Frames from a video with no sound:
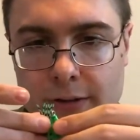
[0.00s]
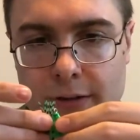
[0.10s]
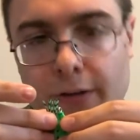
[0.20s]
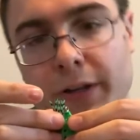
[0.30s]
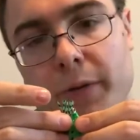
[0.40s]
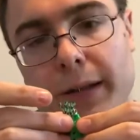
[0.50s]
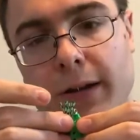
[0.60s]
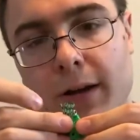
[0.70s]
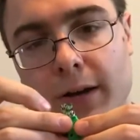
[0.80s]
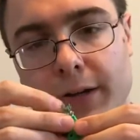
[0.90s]
They're a little bit
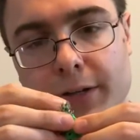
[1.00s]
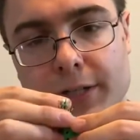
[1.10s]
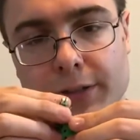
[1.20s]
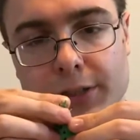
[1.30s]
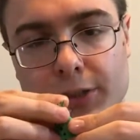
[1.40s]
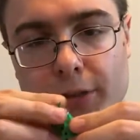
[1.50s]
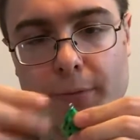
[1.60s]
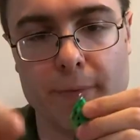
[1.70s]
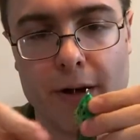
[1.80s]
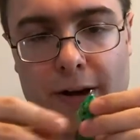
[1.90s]
longer, so just trim
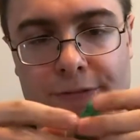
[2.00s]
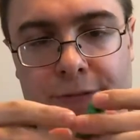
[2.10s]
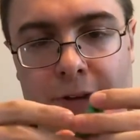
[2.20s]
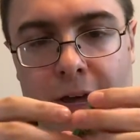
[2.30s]
them off.